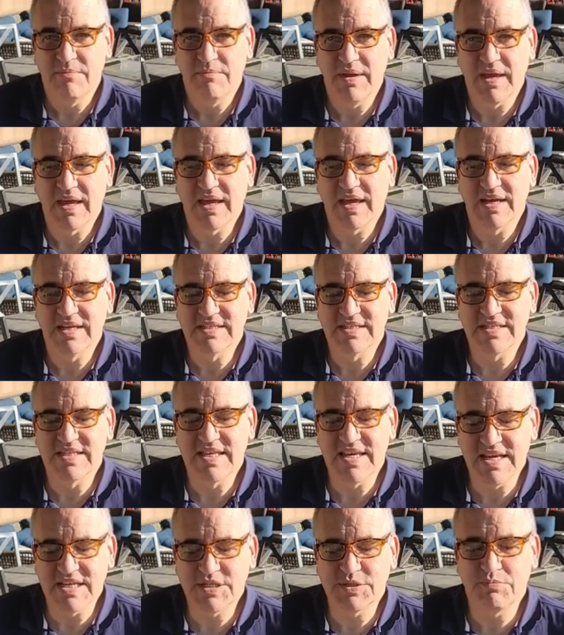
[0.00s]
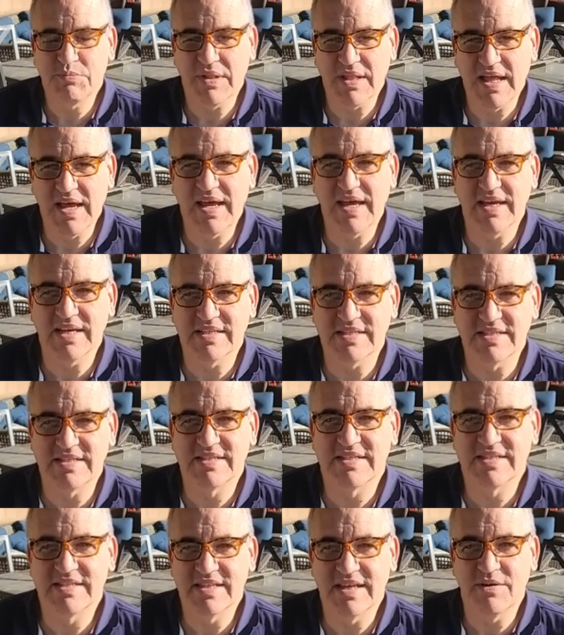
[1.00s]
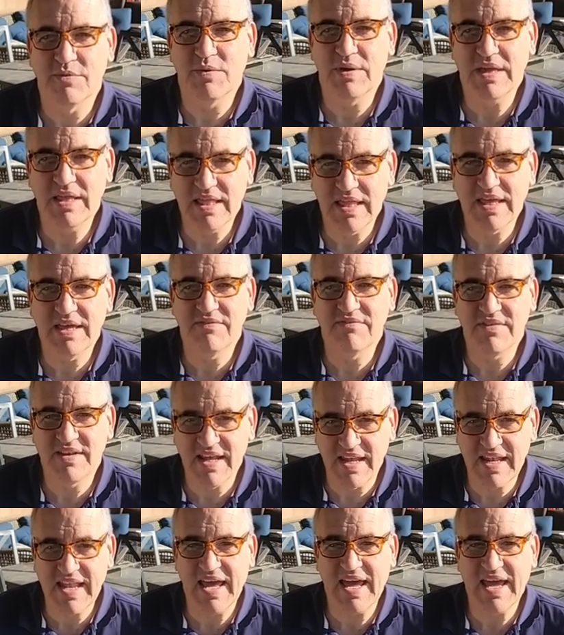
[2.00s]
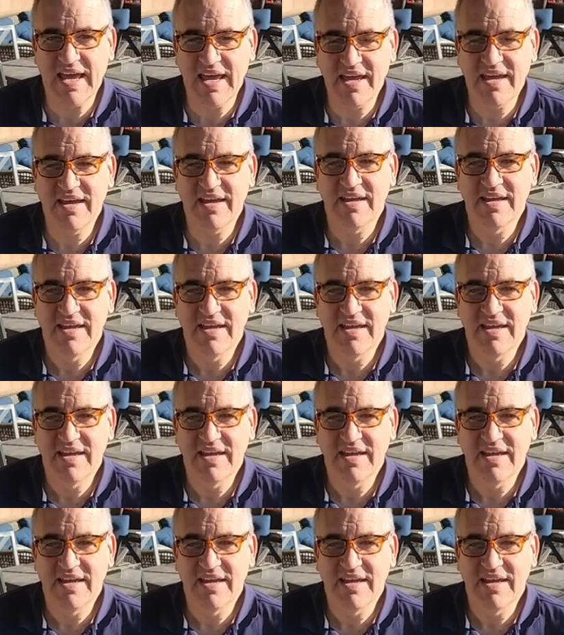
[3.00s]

Because this place that we live today,